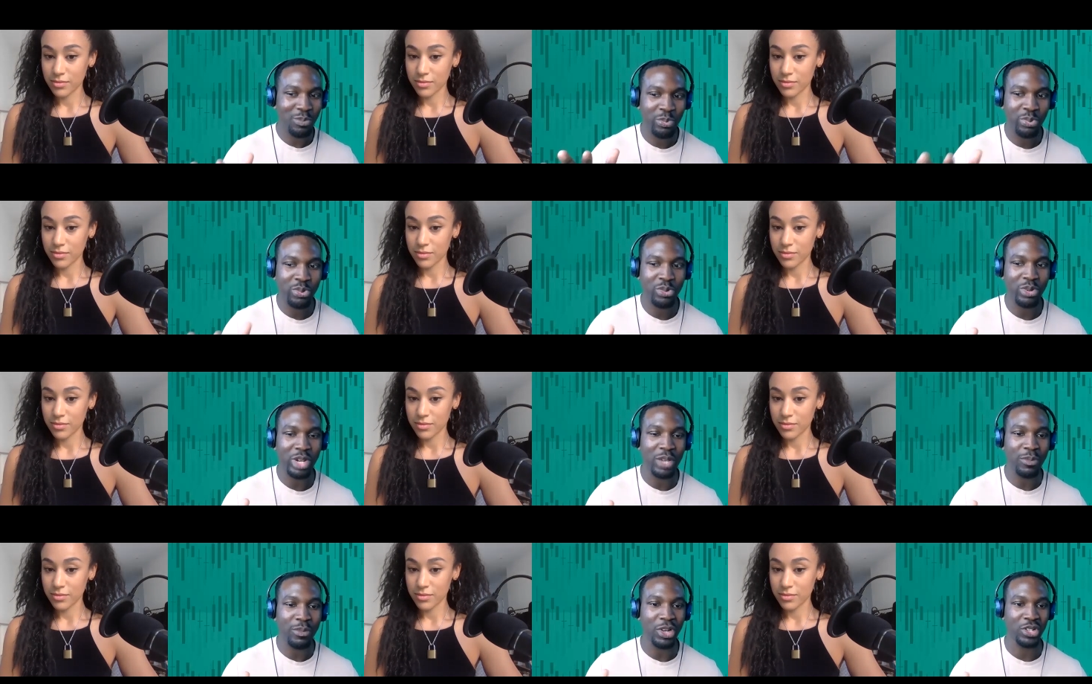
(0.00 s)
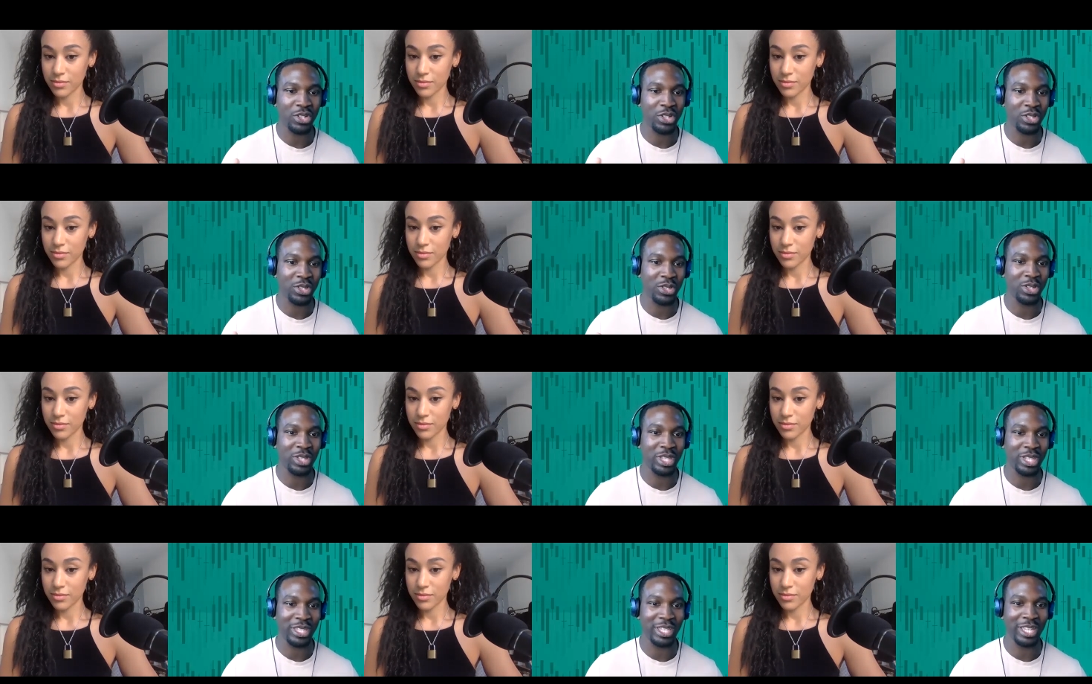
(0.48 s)
Speaker 1: pretty much
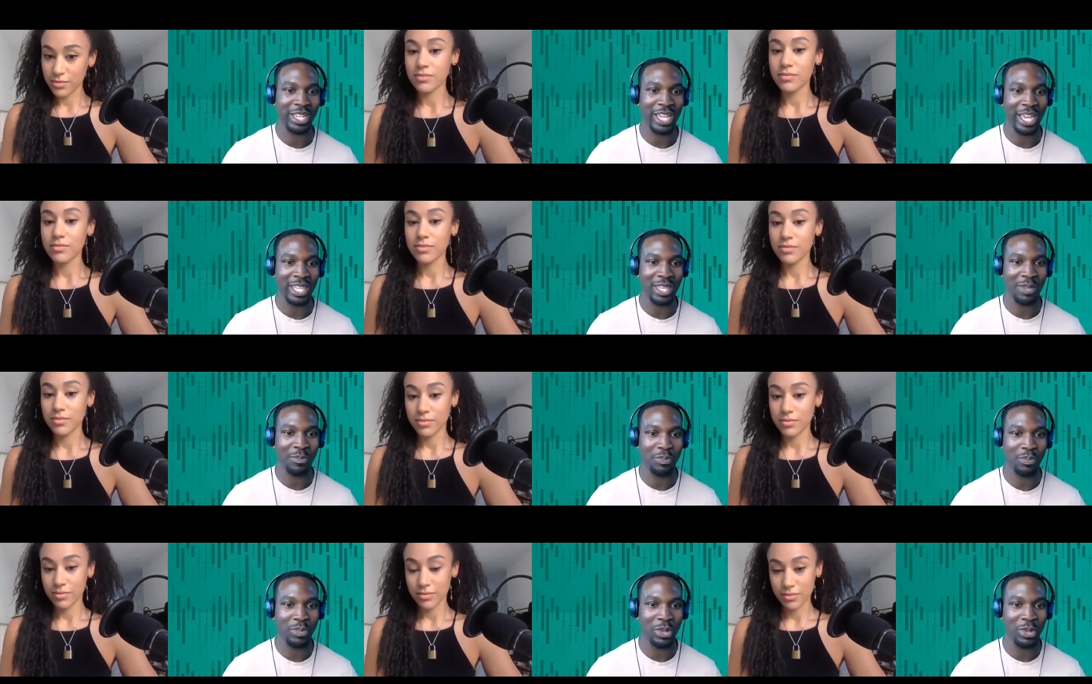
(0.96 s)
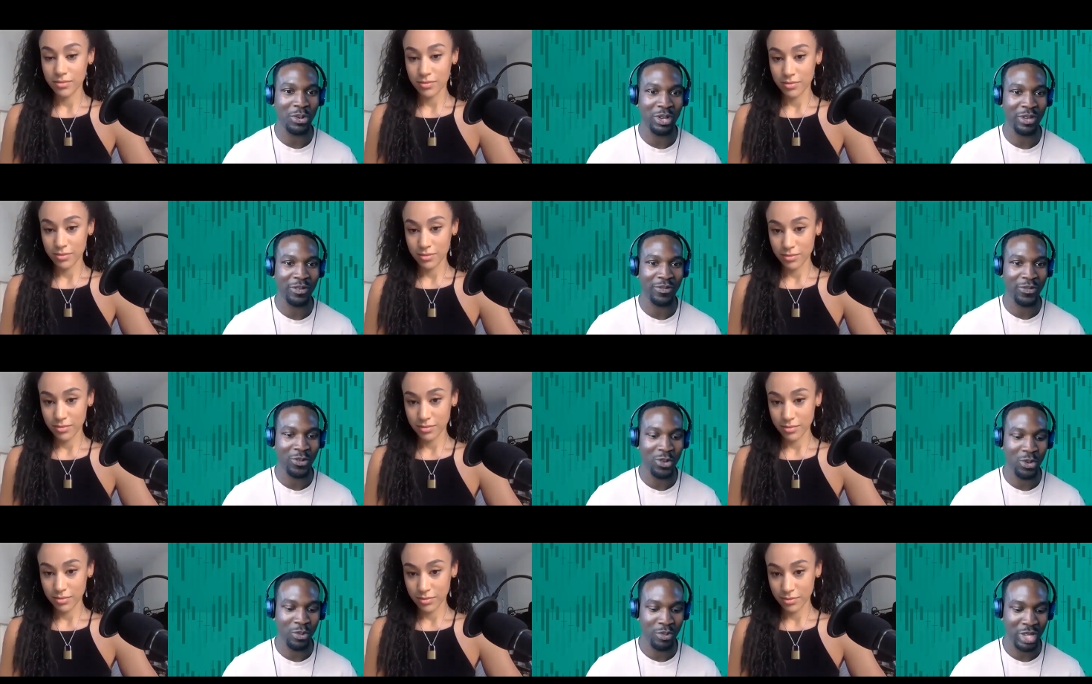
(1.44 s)
as good as the guy that built
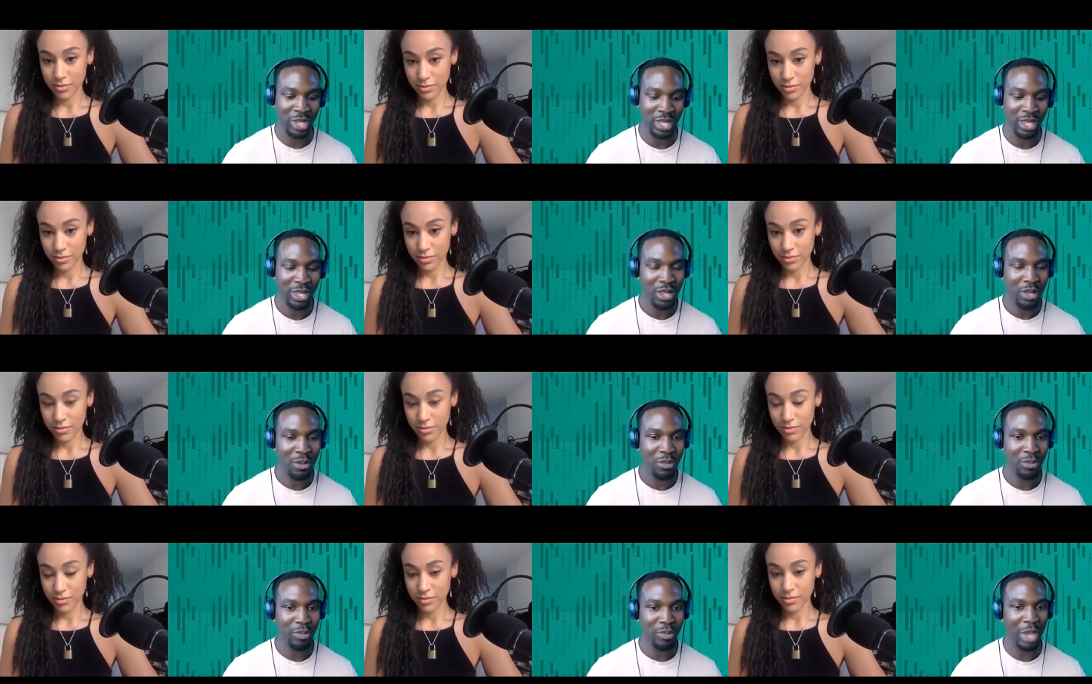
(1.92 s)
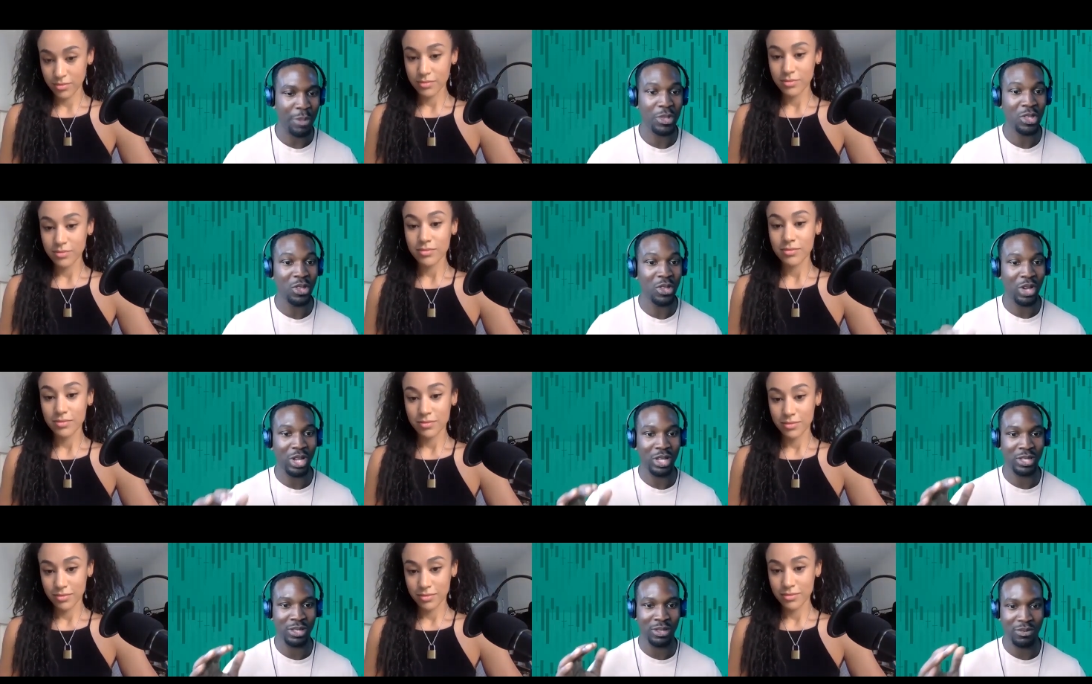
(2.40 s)
it for me. Maybe
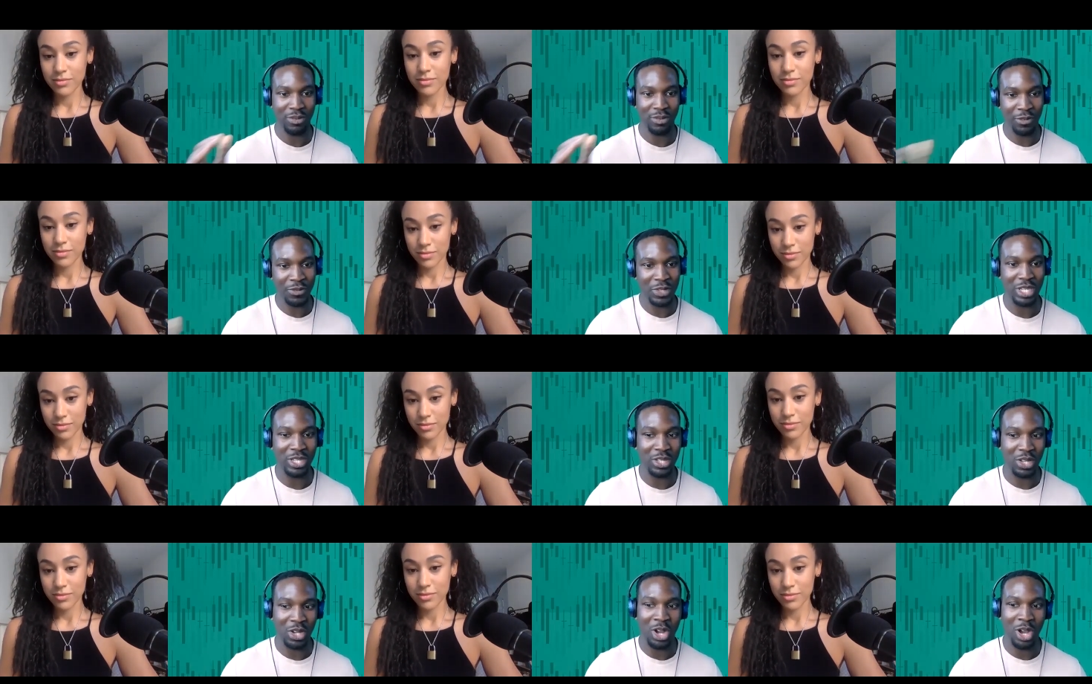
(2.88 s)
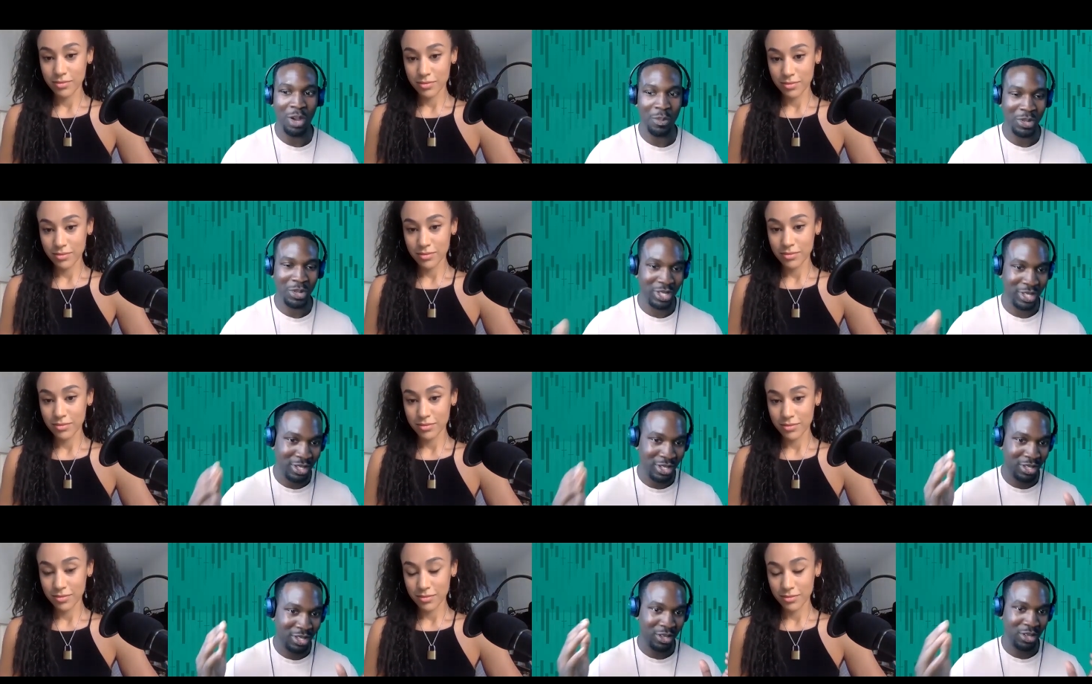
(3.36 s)
not as obviously he's a
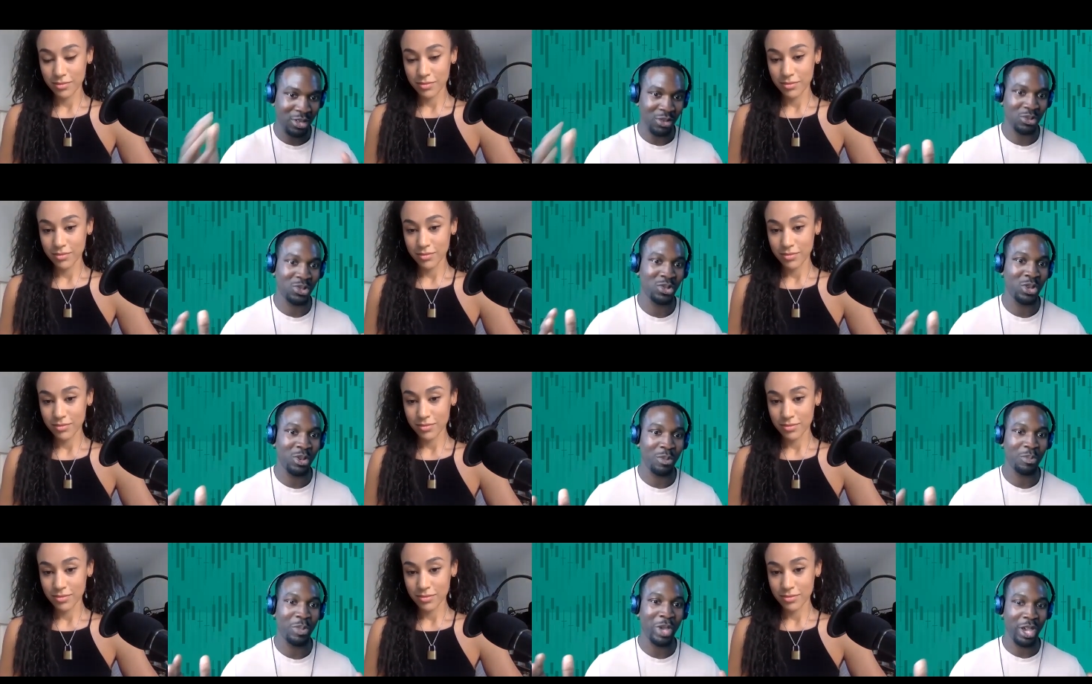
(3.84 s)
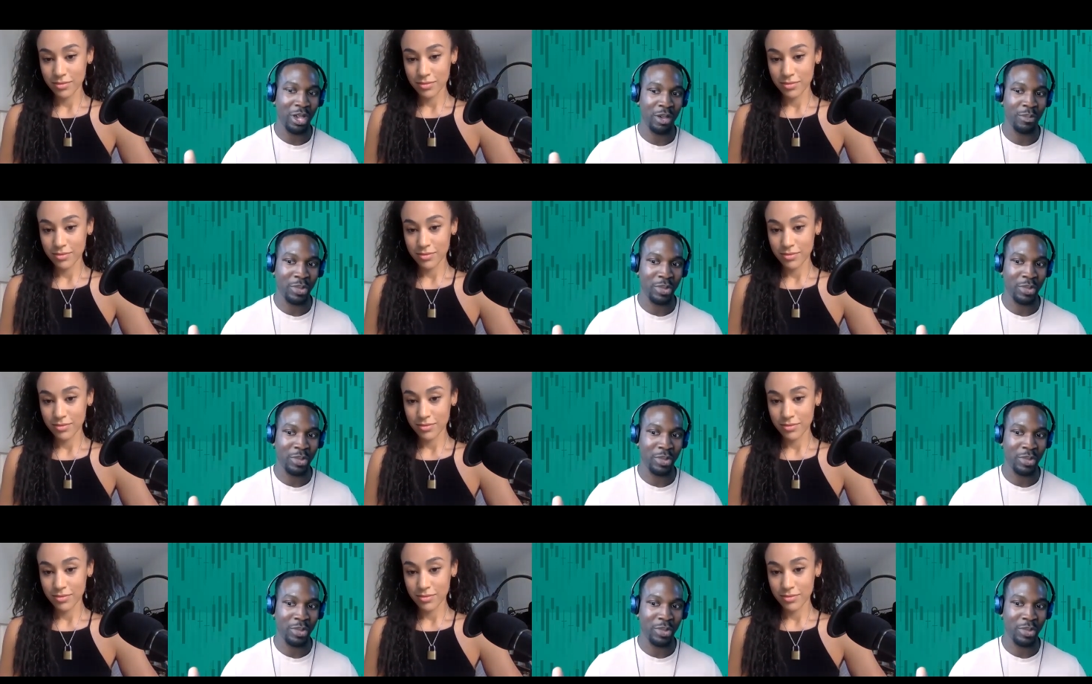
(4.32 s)
carpenter, so he'll do it better,